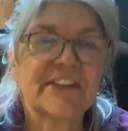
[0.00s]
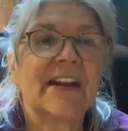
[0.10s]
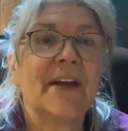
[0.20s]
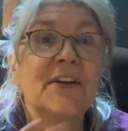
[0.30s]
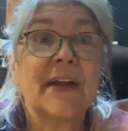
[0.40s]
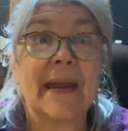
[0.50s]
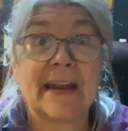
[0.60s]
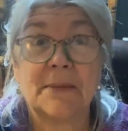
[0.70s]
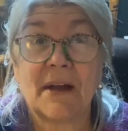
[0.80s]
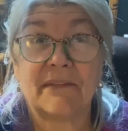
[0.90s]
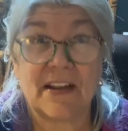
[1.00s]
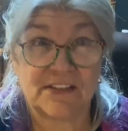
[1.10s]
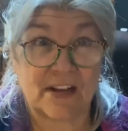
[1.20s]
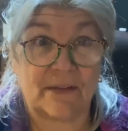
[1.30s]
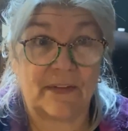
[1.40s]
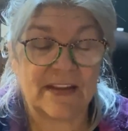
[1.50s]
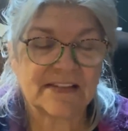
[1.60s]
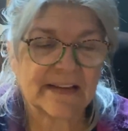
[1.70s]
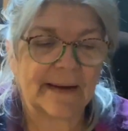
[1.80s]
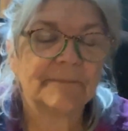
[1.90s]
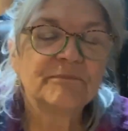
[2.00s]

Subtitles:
Now you can't keep my face off of this thing.